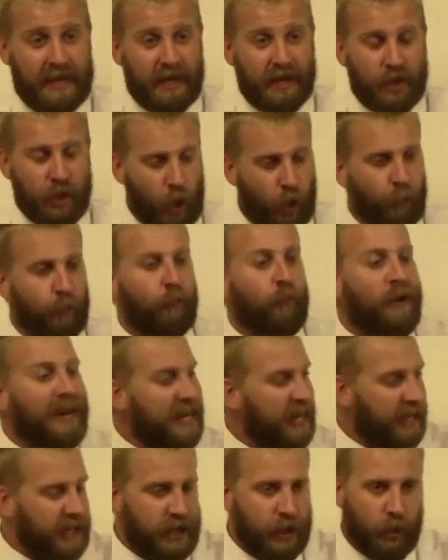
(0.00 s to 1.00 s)
you're
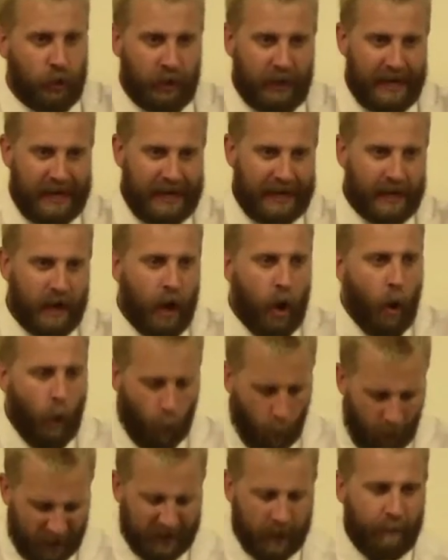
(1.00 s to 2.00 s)
ridiculing
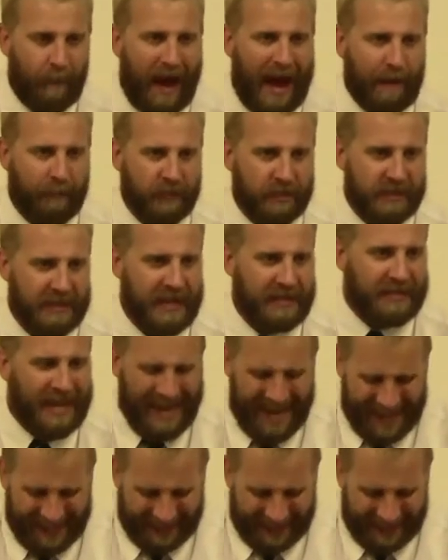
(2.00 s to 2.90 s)
what the Bible says.